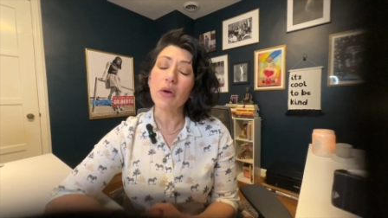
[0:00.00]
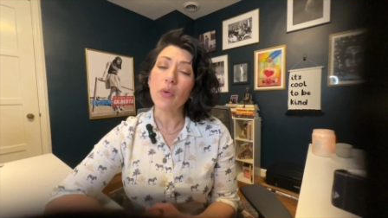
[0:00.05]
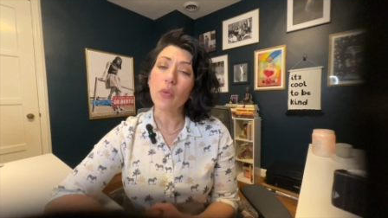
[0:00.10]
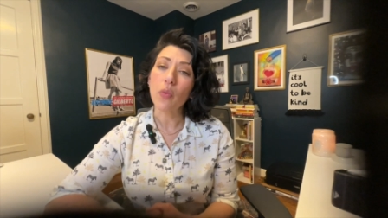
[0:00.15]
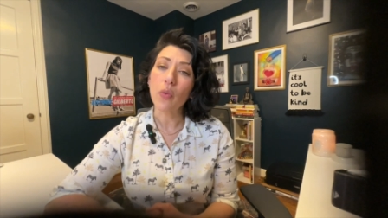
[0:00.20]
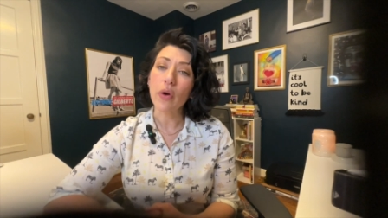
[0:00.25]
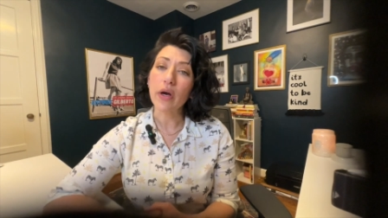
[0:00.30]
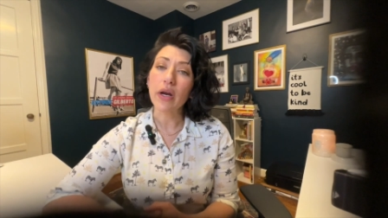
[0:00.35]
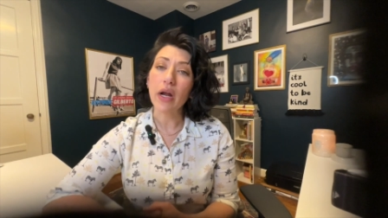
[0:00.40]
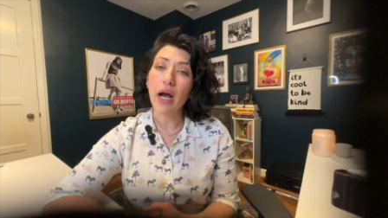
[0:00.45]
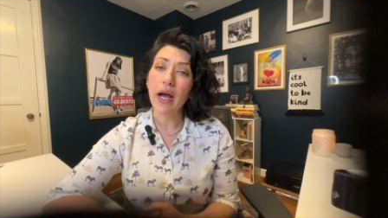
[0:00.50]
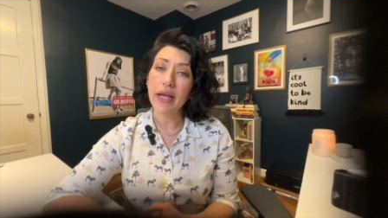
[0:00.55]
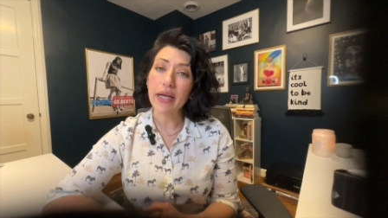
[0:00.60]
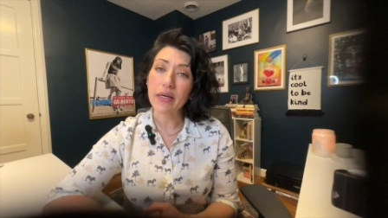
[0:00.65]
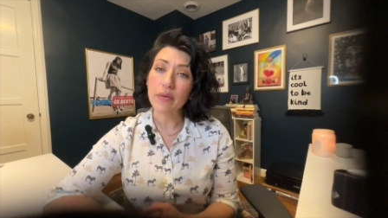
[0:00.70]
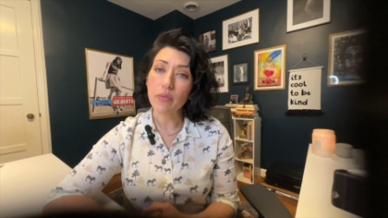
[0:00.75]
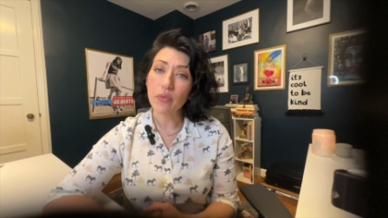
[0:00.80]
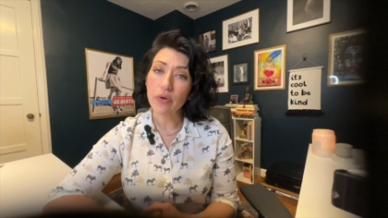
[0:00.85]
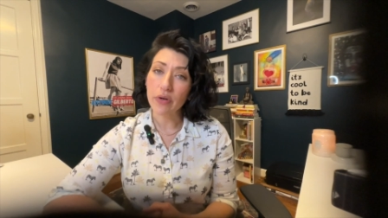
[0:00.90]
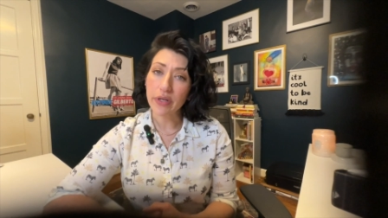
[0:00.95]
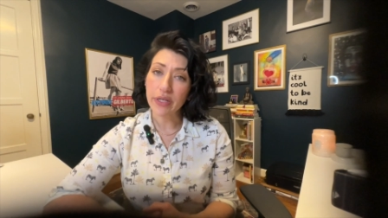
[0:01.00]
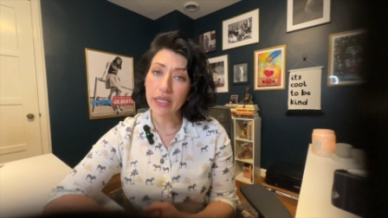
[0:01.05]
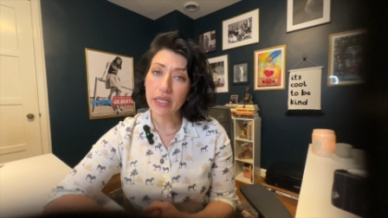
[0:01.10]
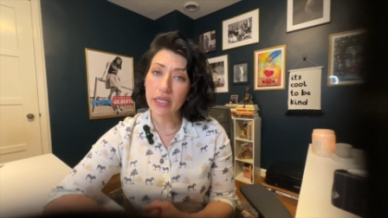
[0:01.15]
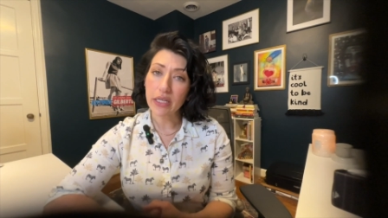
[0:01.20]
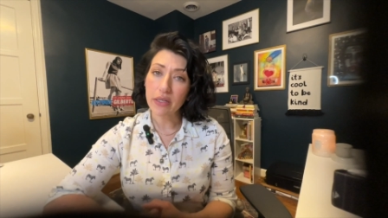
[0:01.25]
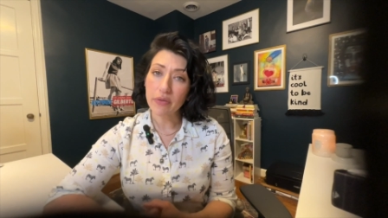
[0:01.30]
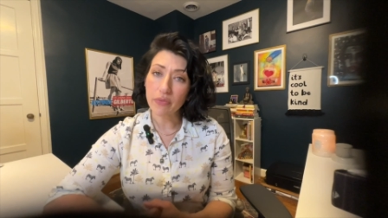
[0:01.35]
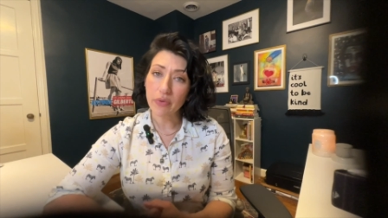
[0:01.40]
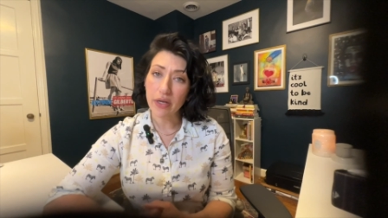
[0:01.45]
what I am working
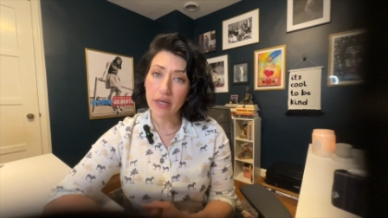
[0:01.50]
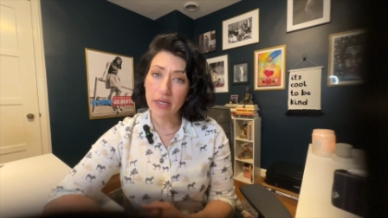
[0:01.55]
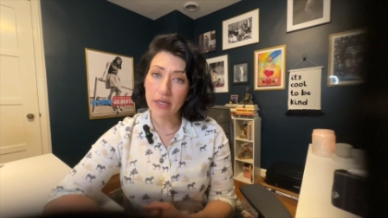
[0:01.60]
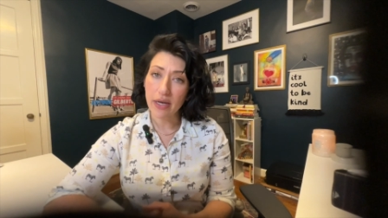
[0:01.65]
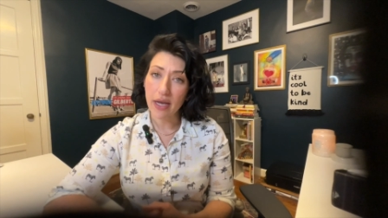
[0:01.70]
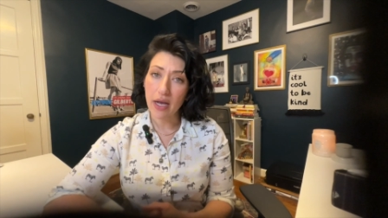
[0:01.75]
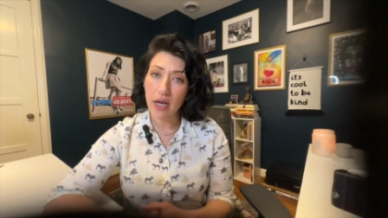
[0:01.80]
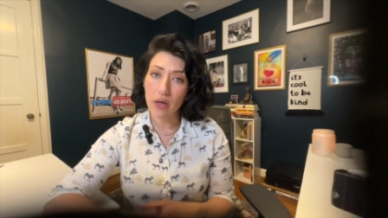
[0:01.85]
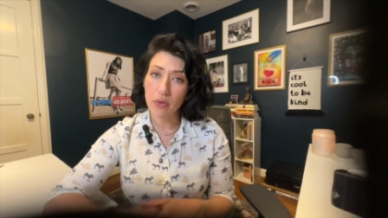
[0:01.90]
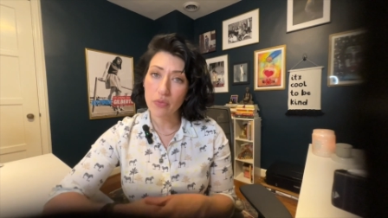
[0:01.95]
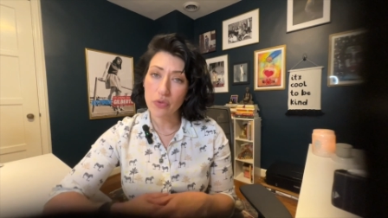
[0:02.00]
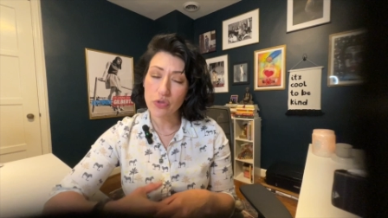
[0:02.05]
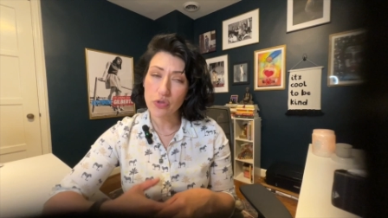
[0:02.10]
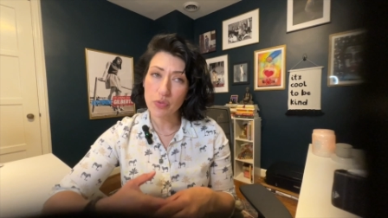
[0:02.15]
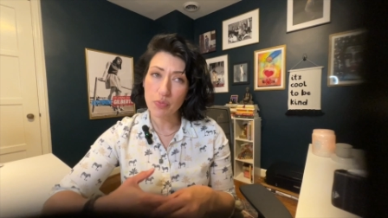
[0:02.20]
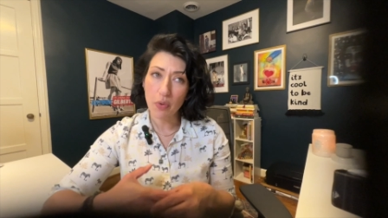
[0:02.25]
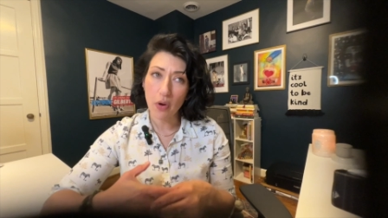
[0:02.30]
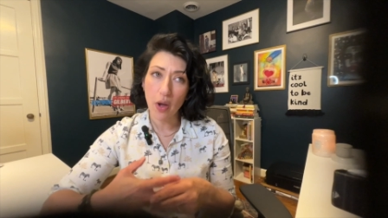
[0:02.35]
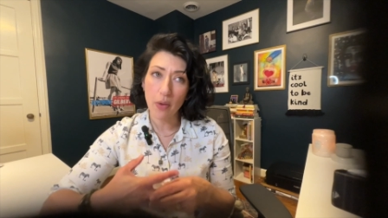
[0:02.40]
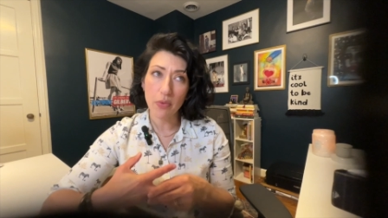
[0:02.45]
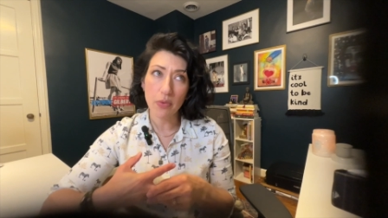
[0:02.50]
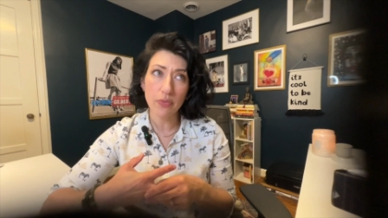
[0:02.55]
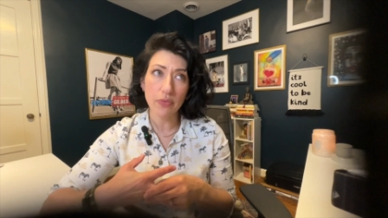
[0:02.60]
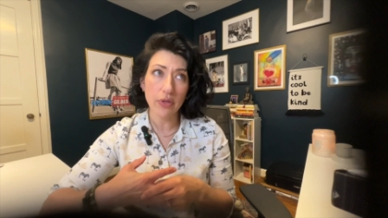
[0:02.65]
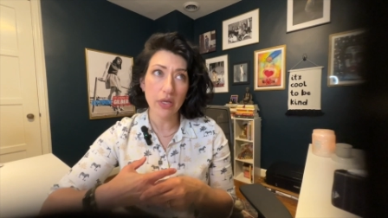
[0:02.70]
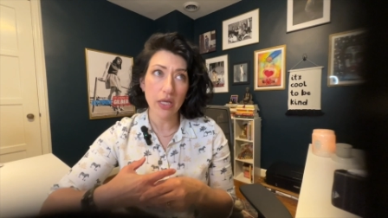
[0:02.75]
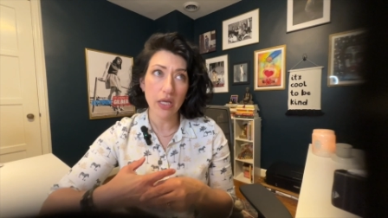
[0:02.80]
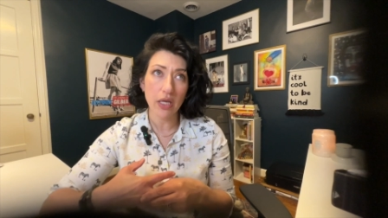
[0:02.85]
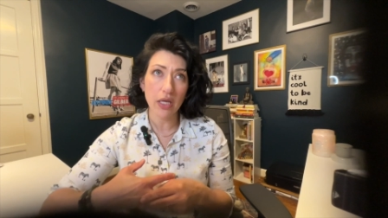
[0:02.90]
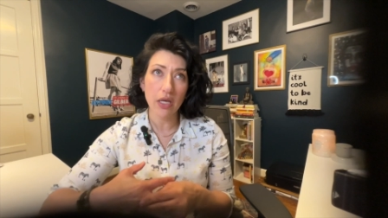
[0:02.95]
in right now, which is
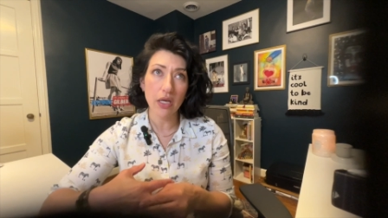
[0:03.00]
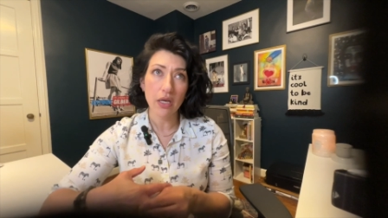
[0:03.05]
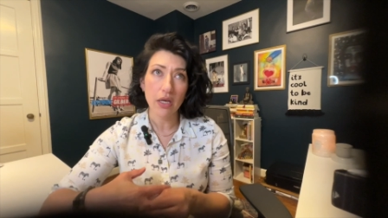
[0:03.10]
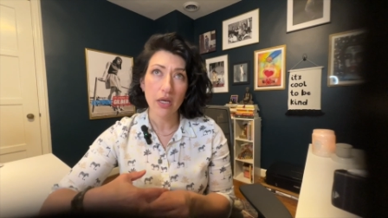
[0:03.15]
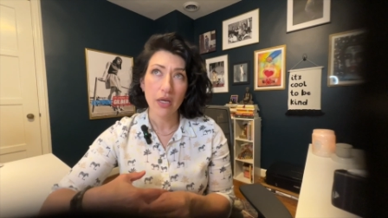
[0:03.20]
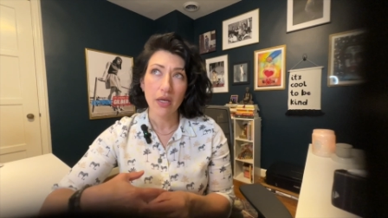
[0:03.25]
probably